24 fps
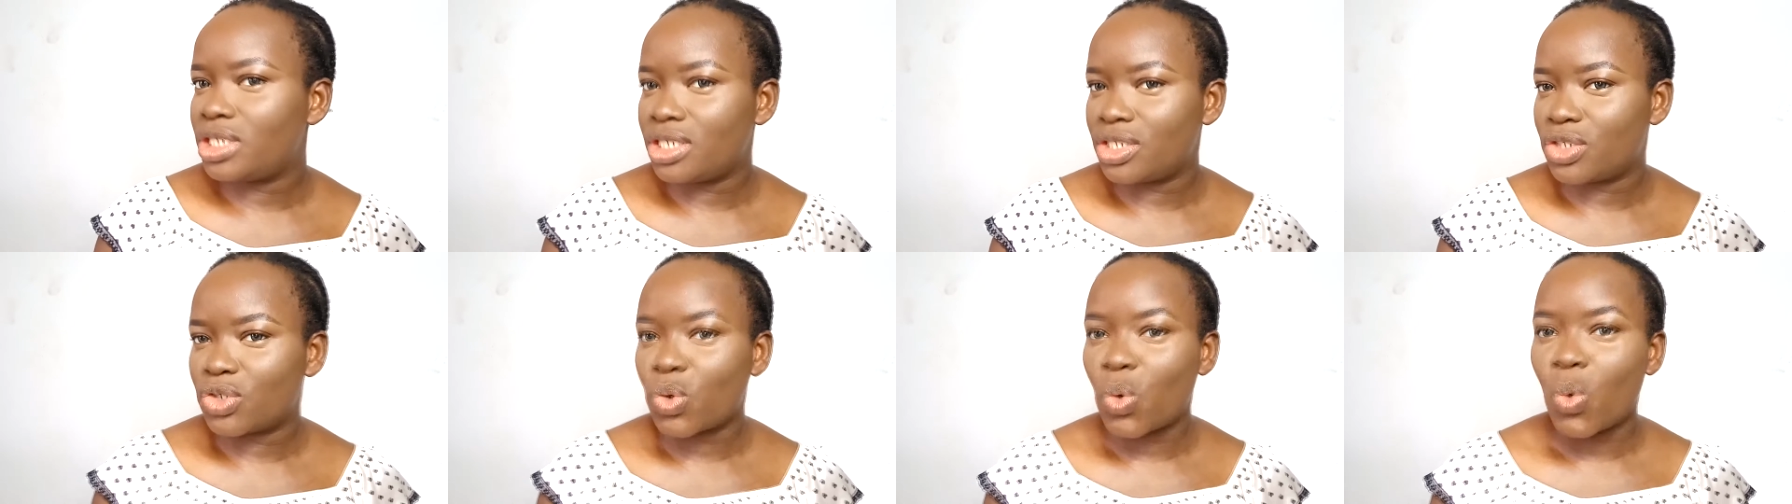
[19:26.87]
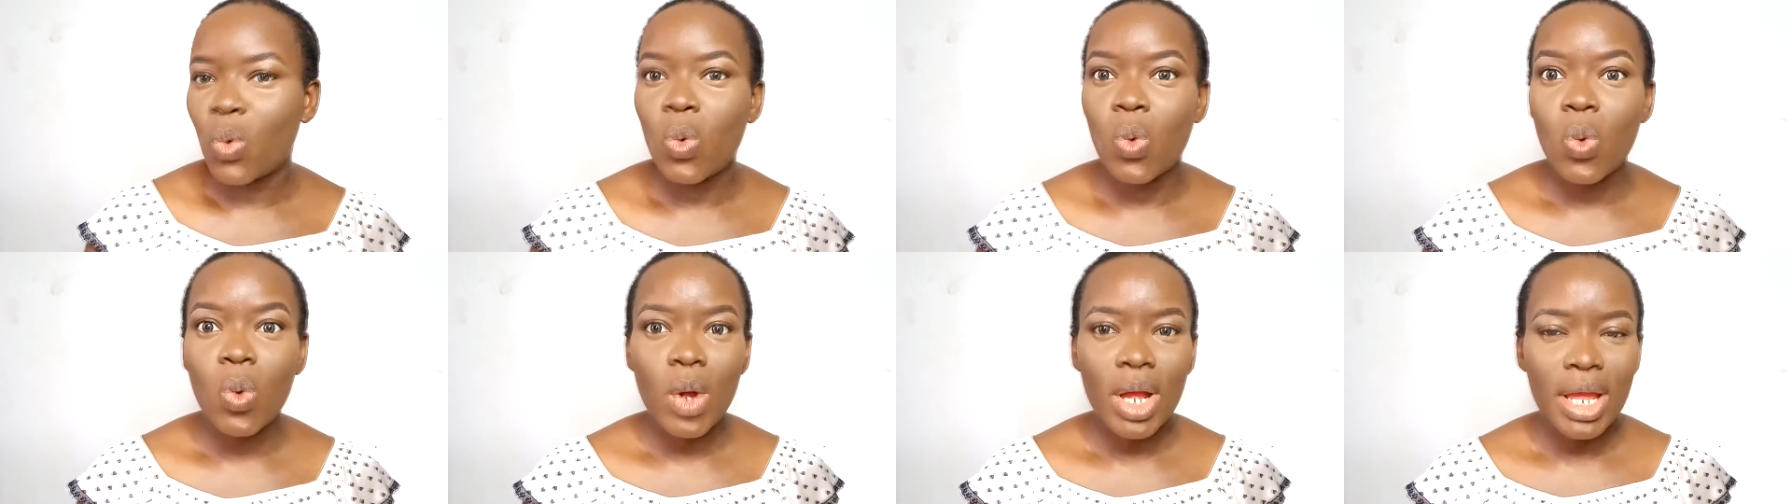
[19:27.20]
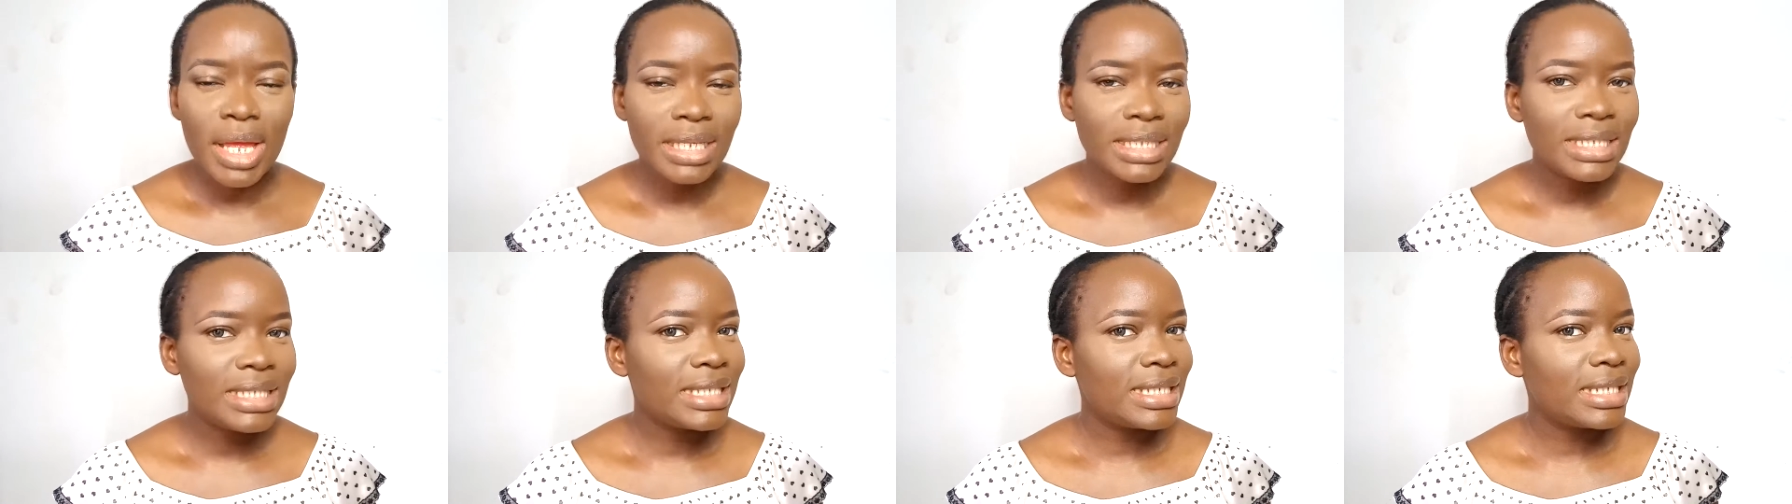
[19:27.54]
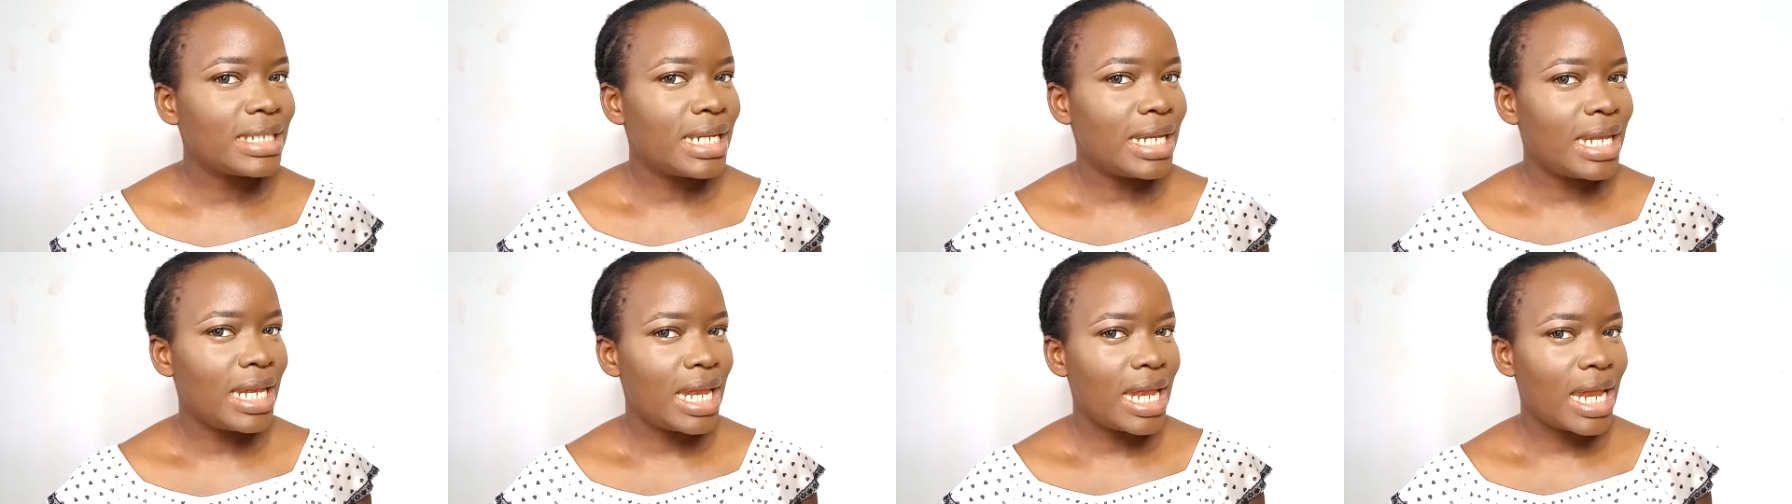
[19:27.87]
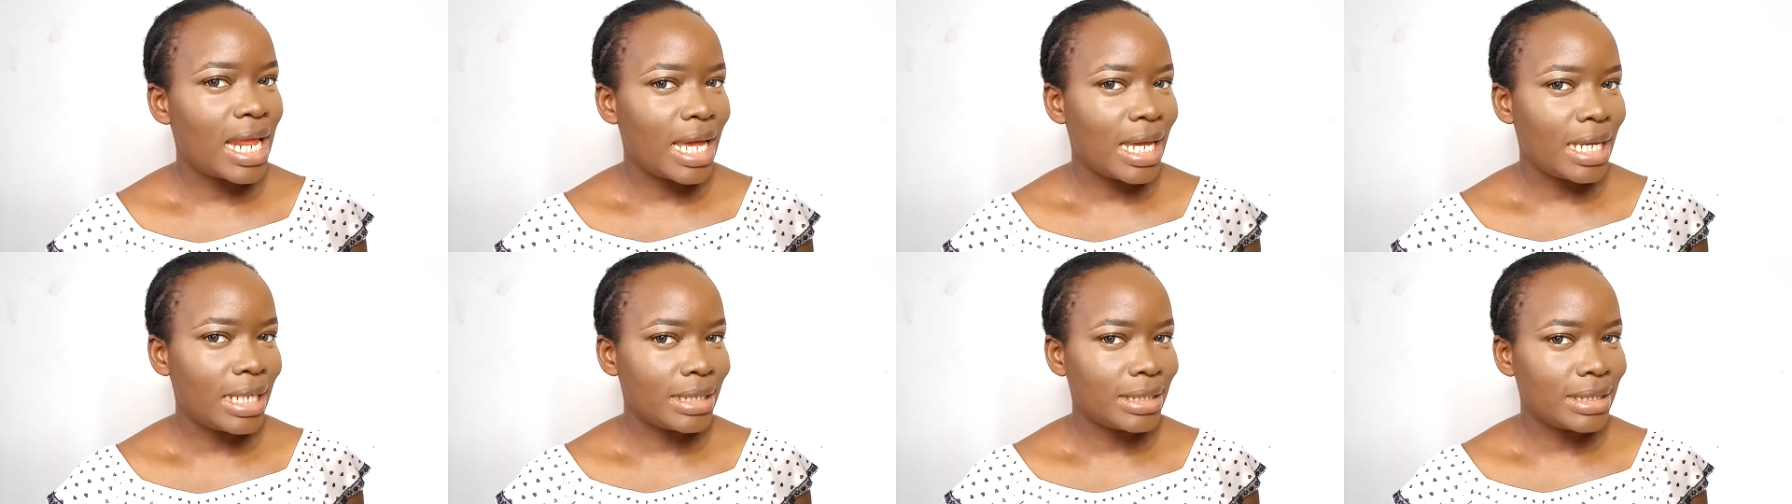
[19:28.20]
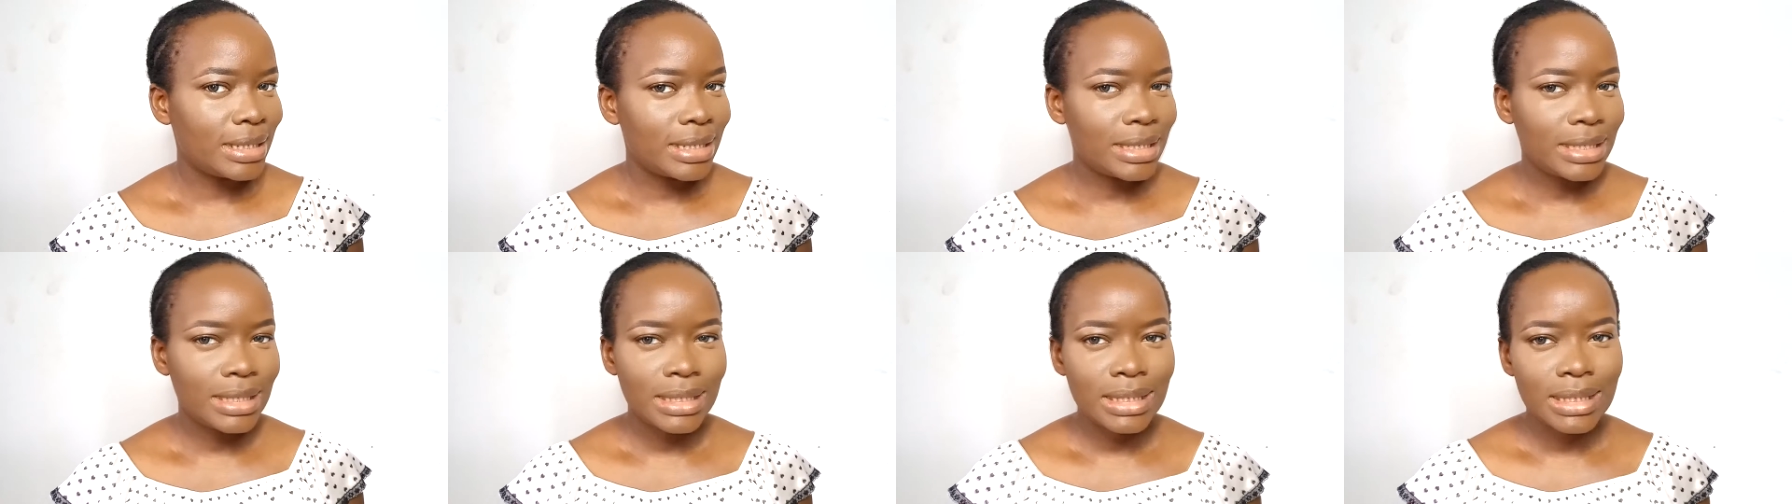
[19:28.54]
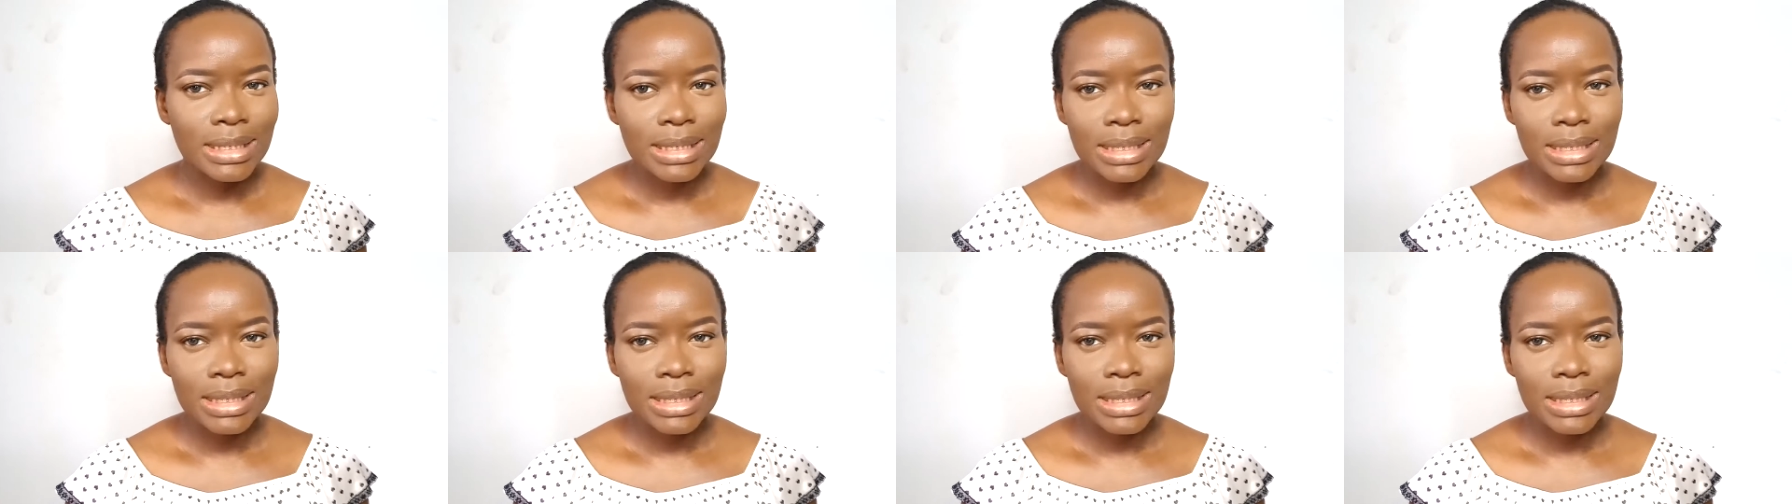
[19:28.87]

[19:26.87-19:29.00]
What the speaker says: is quite nice.